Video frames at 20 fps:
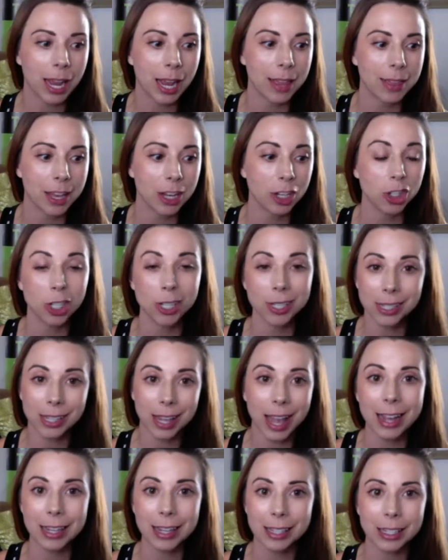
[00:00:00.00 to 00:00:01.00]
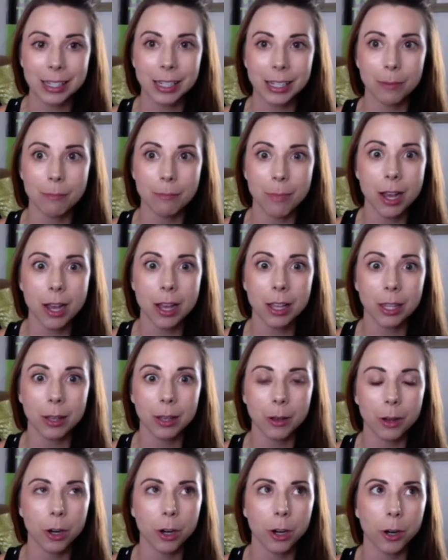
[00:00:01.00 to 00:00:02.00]
And then just last month,
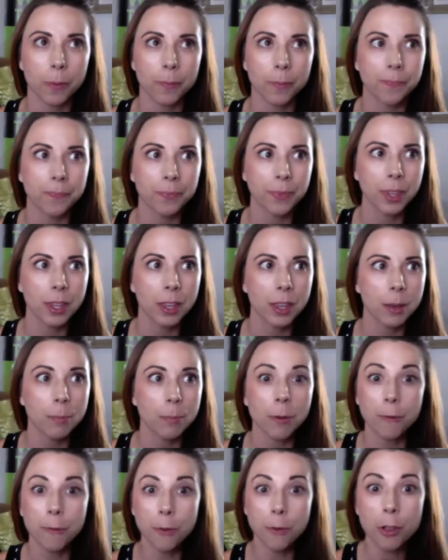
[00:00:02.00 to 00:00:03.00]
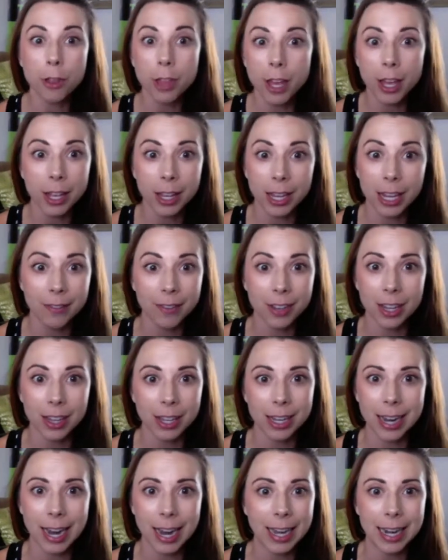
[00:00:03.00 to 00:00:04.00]
or before the
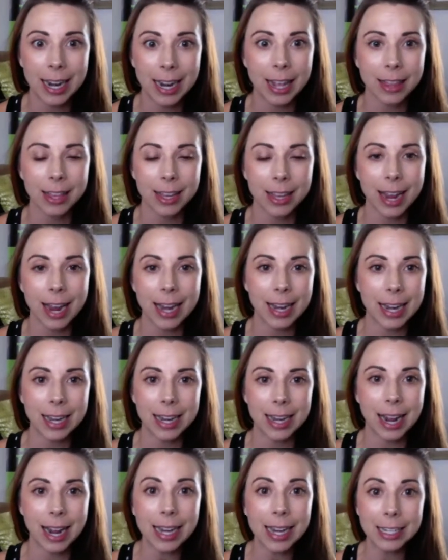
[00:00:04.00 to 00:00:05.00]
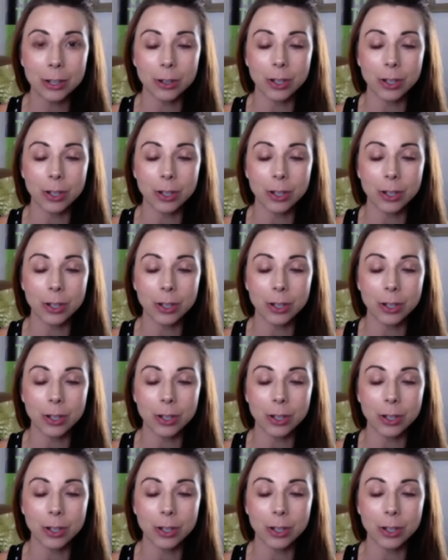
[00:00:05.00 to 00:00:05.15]
$9.99 deal